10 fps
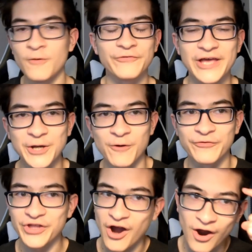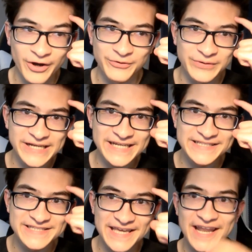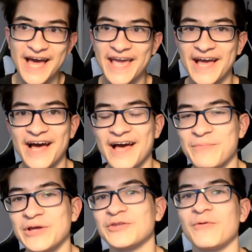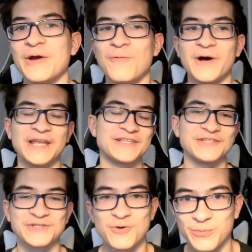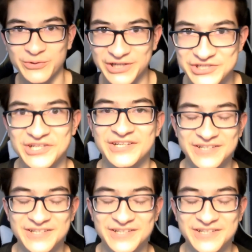Hopefully, I go for the hard reads and I uh, pick the right one as the score prediction.